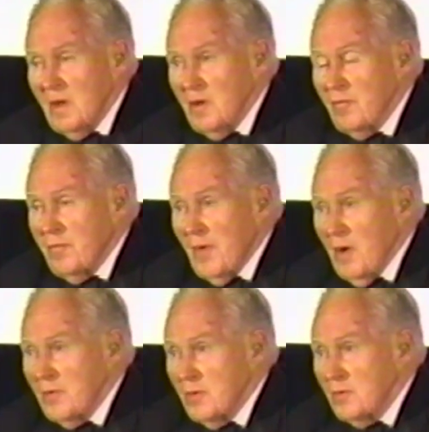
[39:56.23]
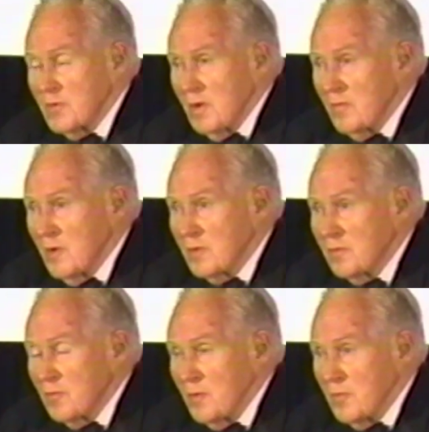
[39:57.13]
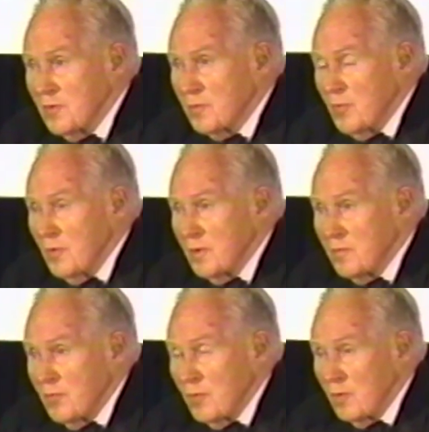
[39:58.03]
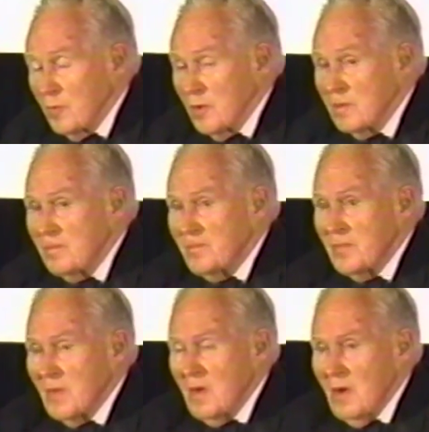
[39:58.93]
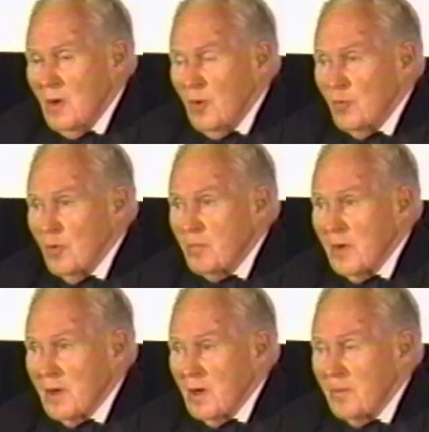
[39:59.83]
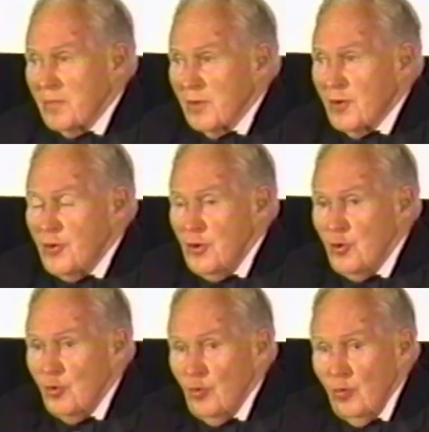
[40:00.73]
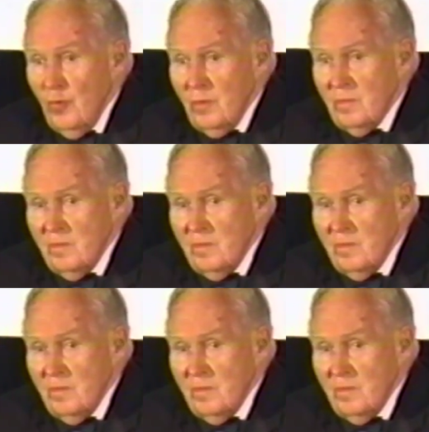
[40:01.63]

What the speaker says: if others of us from this point forward will pick up the cue